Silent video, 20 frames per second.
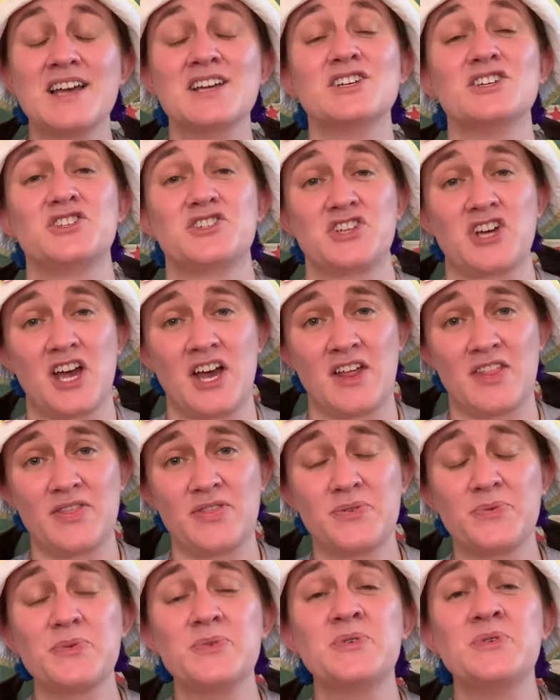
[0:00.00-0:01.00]
Shot
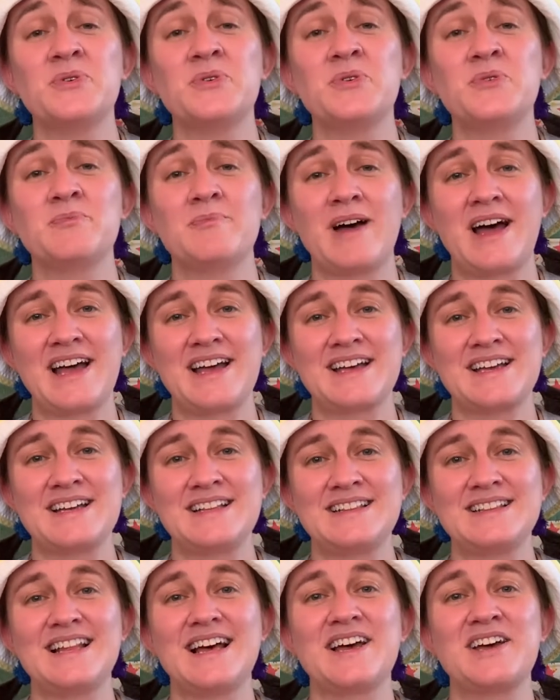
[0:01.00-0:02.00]
through my
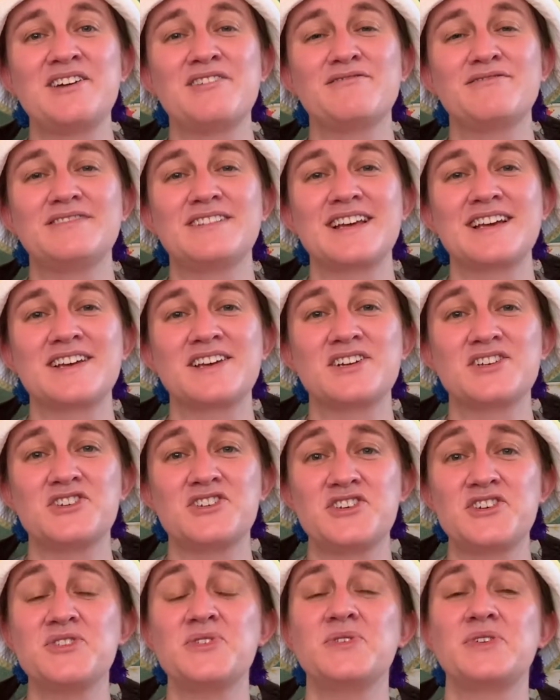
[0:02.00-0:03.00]
life like a
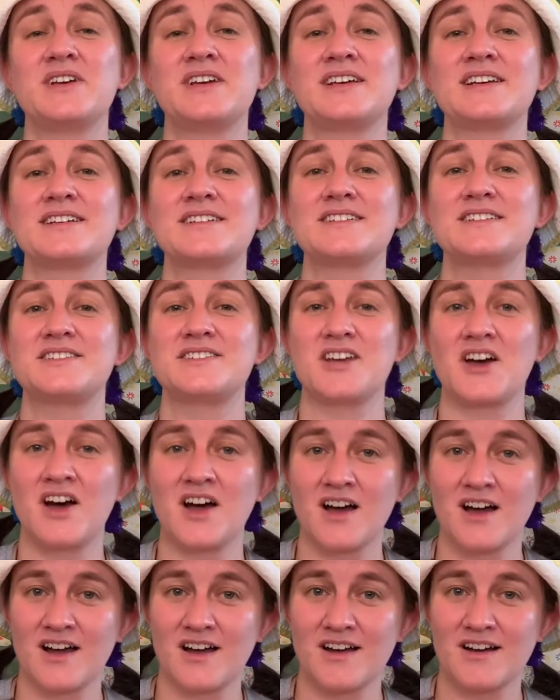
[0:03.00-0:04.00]
shooting
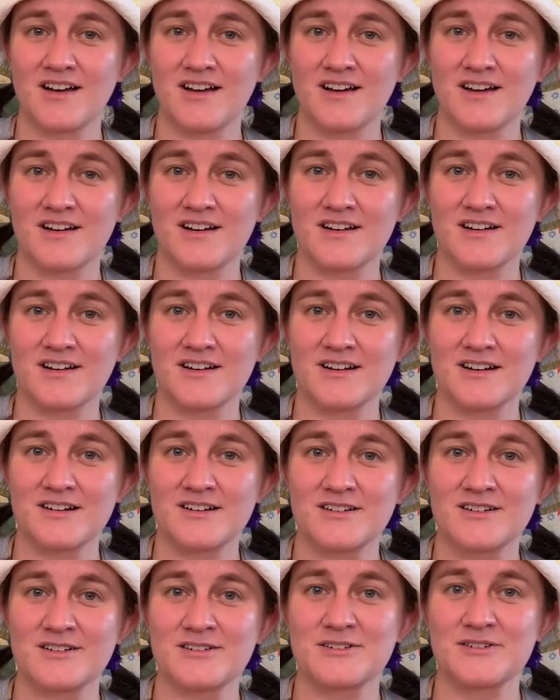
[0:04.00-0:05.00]

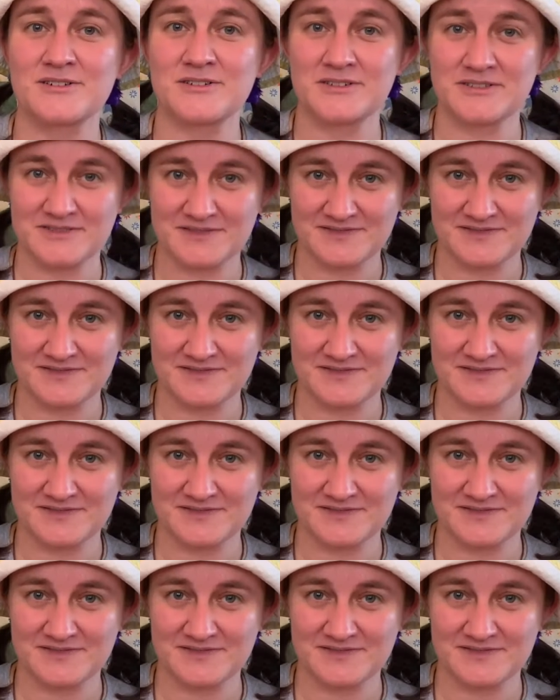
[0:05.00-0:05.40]
star.